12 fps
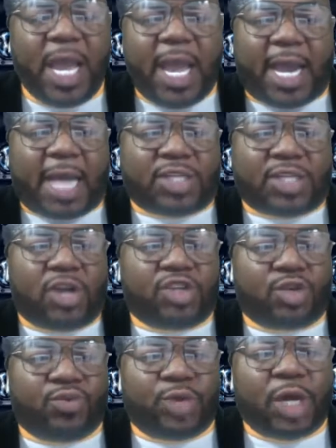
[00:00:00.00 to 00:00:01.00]
And I started
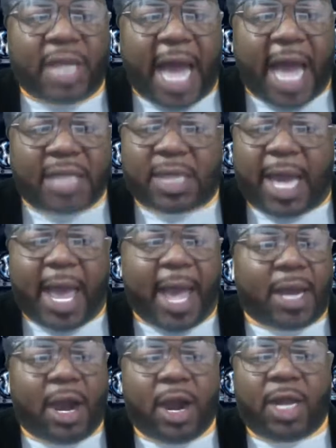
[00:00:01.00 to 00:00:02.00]
to realize that I
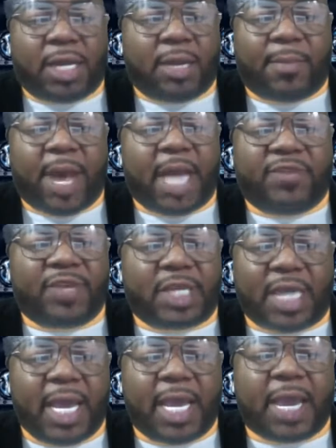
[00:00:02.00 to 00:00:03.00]
had a heart and the mind of a
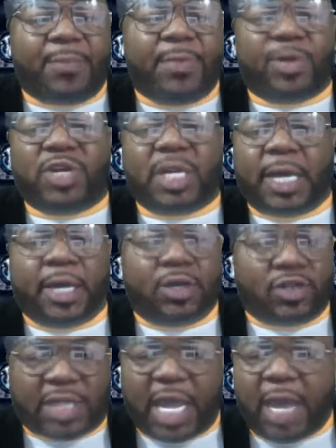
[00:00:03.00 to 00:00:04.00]
king, and people didn't
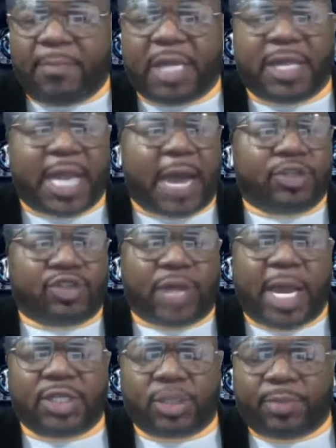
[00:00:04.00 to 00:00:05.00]
understand me, that I was
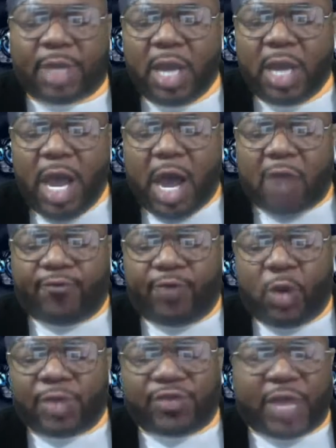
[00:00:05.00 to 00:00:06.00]
trying to be a
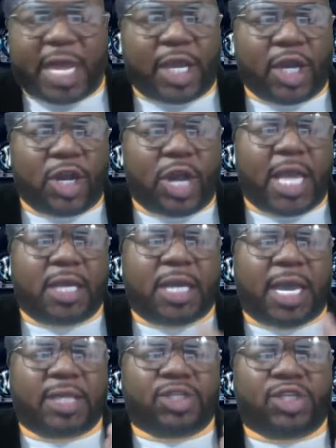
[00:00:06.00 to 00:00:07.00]
forward thinker
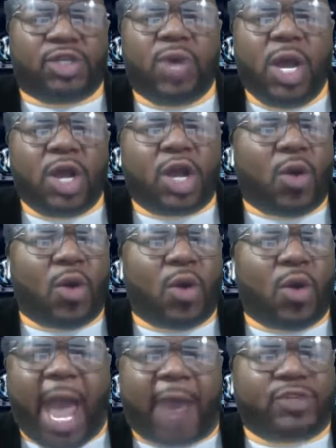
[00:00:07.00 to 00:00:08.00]
and to go
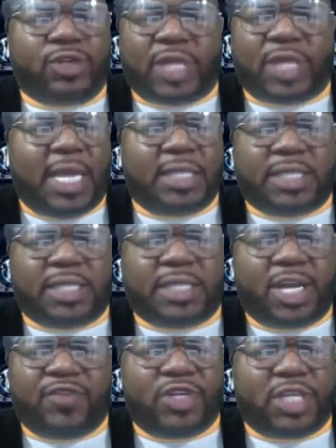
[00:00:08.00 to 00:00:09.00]
after things that I
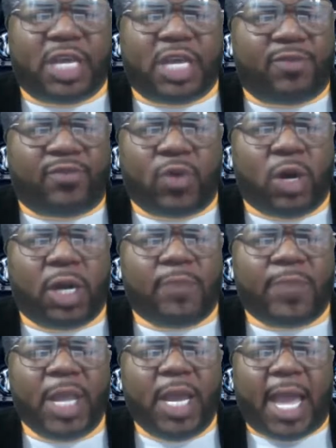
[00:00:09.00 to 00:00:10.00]
never did
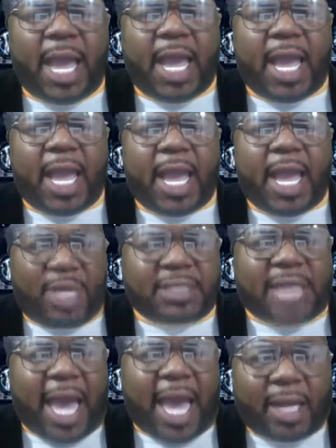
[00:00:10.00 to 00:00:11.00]
before. And because
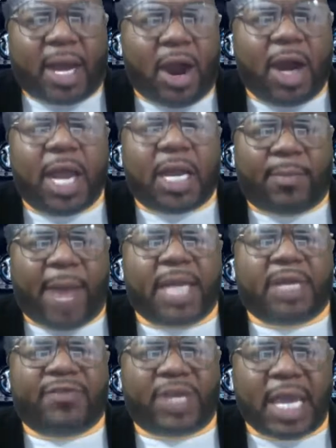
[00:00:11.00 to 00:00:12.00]
I had a heart and the
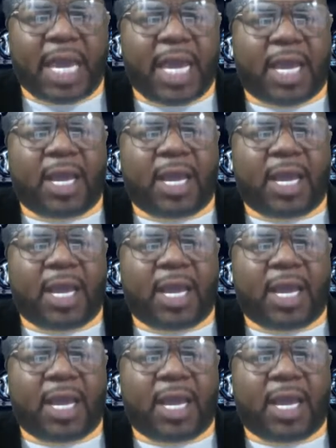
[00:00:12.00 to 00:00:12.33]
mind of a king.